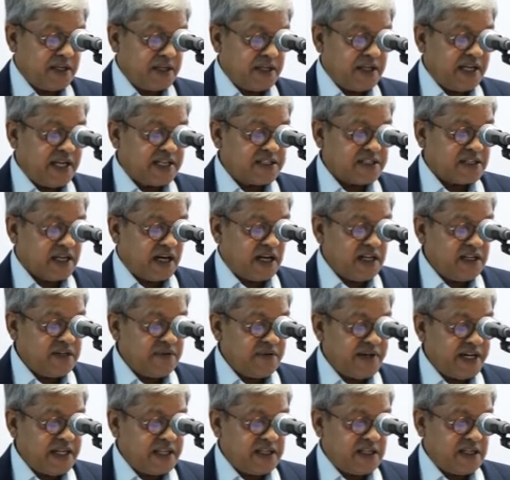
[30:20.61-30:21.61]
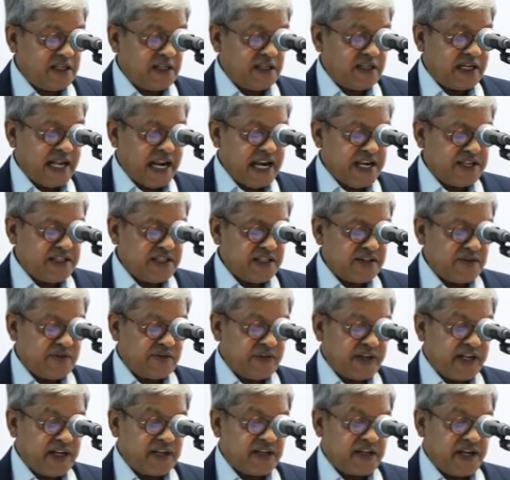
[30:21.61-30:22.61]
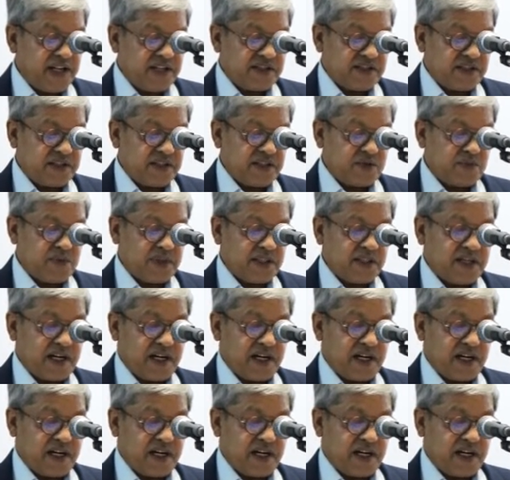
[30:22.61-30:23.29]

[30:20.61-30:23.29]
he has cultivated tension-free relations with